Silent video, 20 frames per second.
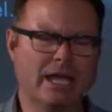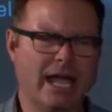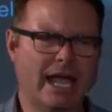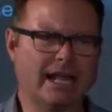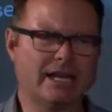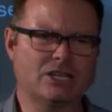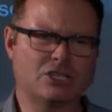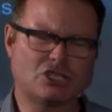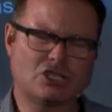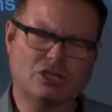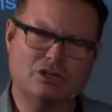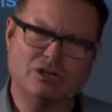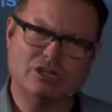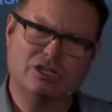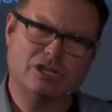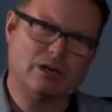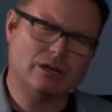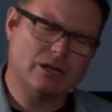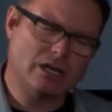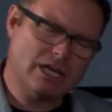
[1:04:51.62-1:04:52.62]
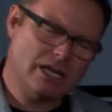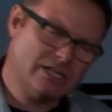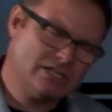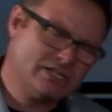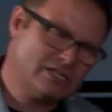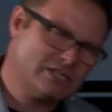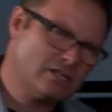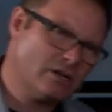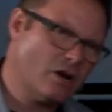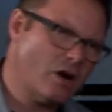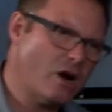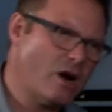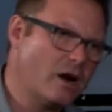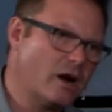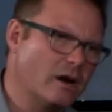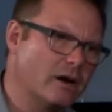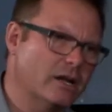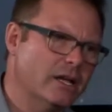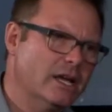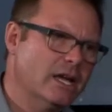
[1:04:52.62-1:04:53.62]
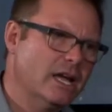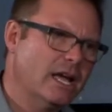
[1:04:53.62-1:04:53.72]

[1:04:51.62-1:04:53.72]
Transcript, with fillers: And as soon as it hits the heart,